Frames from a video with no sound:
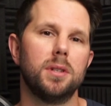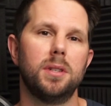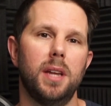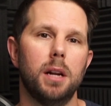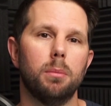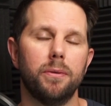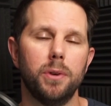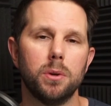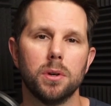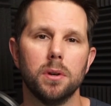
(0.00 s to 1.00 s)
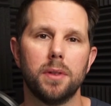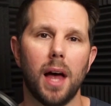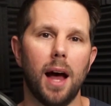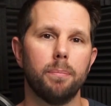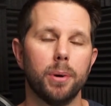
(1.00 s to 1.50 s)
sustainable future
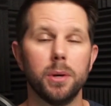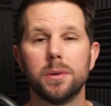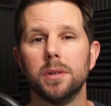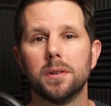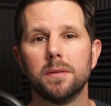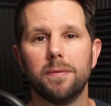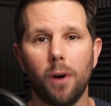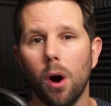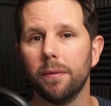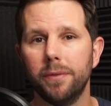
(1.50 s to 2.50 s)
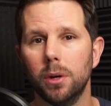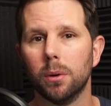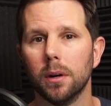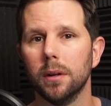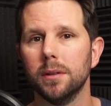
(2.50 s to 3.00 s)
that produces far
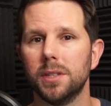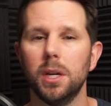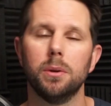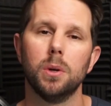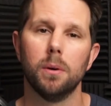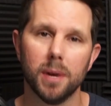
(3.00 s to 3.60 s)
fewer CO2